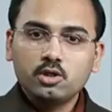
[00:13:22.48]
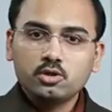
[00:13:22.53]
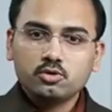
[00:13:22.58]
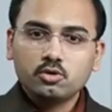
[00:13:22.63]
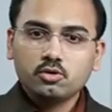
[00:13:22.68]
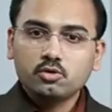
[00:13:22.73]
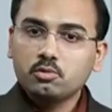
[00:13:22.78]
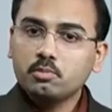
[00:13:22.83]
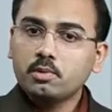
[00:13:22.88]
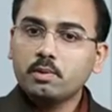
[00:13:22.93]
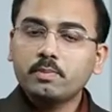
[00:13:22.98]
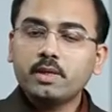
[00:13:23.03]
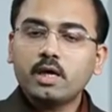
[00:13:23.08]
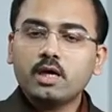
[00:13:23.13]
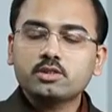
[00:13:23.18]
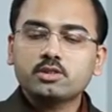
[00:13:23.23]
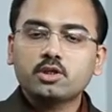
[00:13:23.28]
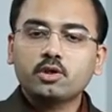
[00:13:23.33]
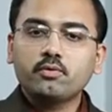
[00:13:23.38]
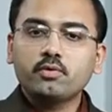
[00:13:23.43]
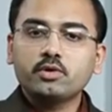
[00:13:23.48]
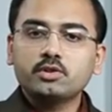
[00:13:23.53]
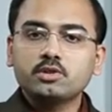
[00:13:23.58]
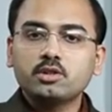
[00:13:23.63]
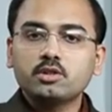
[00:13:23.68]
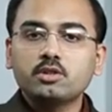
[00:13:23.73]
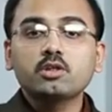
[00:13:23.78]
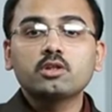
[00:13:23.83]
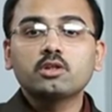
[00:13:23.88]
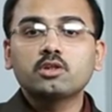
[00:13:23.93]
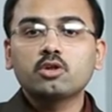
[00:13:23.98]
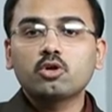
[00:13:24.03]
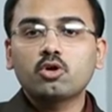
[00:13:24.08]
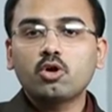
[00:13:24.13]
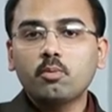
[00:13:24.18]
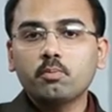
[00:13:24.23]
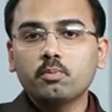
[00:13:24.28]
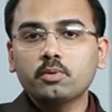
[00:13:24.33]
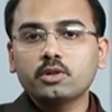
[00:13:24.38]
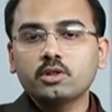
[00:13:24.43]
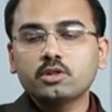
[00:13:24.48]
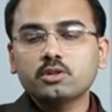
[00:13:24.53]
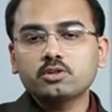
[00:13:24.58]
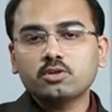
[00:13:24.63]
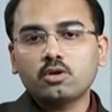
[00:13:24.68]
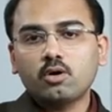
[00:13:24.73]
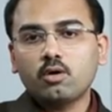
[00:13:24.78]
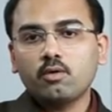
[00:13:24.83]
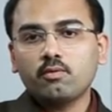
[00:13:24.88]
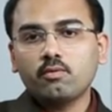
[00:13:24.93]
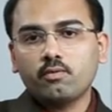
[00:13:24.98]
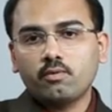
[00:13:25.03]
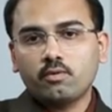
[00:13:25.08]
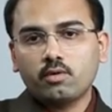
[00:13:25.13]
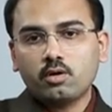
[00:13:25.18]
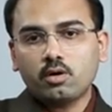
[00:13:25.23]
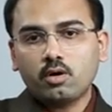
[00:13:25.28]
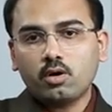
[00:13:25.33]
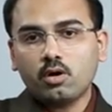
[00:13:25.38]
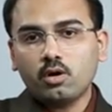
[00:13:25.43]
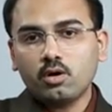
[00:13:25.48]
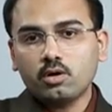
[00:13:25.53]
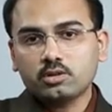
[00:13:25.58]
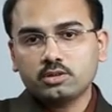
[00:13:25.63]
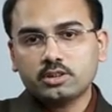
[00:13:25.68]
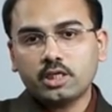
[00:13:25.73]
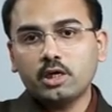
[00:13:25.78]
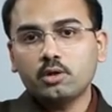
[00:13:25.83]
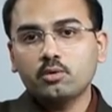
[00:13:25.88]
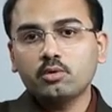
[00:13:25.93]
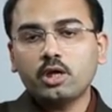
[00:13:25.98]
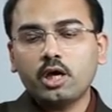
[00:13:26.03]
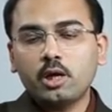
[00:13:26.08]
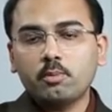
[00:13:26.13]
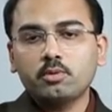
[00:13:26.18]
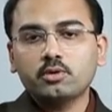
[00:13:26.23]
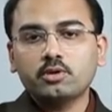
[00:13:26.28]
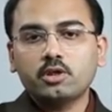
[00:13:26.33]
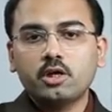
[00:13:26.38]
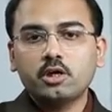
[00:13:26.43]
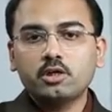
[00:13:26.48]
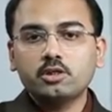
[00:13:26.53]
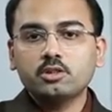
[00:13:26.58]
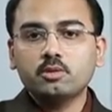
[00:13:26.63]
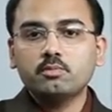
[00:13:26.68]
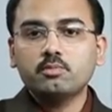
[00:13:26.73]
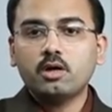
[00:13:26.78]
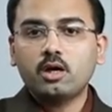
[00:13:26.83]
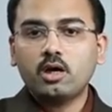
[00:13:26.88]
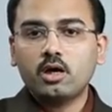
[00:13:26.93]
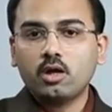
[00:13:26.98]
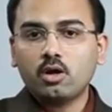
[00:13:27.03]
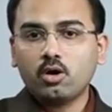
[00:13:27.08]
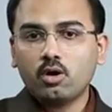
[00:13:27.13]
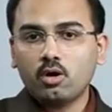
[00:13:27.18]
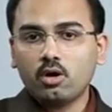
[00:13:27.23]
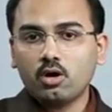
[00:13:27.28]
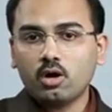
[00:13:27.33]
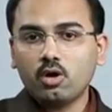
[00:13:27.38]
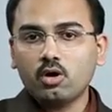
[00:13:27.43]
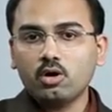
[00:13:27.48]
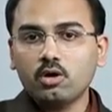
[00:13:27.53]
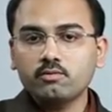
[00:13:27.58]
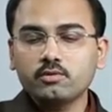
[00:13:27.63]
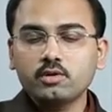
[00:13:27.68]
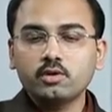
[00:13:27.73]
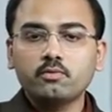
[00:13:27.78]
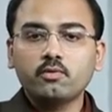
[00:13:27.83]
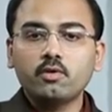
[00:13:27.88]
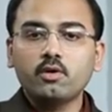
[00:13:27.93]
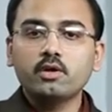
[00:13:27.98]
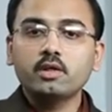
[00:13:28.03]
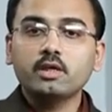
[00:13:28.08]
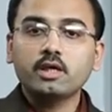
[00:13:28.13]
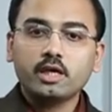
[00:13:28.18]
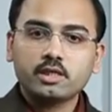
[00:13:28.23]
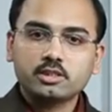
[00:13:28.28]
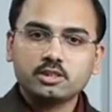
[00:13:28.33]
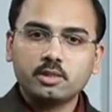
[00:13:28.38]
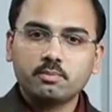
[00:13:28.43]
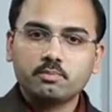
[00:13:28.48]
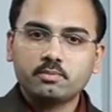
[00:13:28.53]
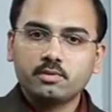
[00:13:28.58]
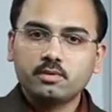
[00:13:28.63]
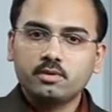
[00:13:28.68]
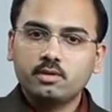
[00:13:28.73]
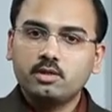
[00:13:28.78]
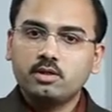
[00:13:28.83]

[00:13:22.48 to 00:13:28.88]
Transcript: So you may be asked a question, the components of childhood hypothyroidism are all of the following except.